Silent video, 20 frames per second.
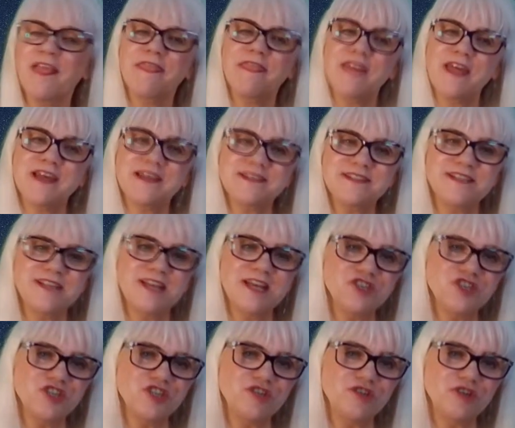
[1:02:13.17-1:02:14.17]
That's the
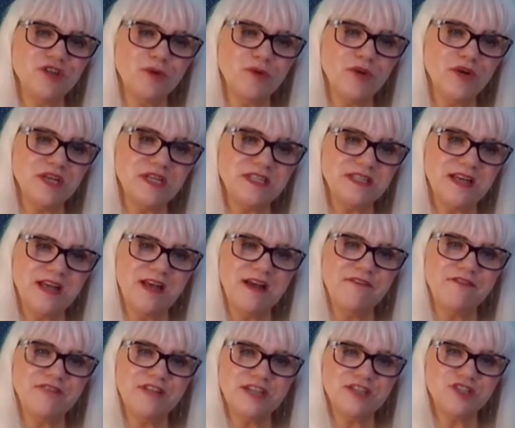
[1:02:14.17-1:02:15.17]
attitude I want you to have,
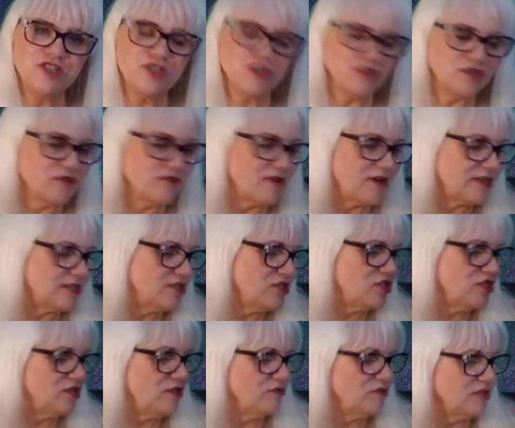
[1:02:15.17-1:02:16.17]
the attitude of
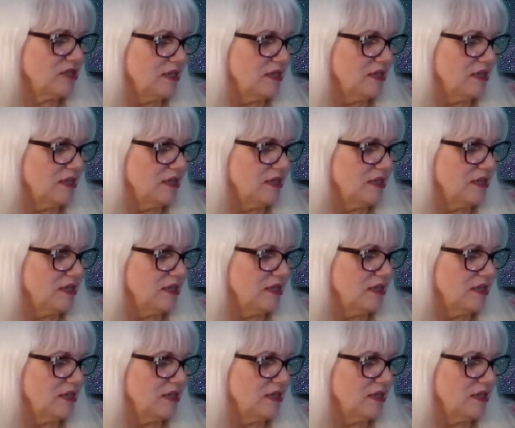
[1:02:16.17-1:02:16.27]
gratitude.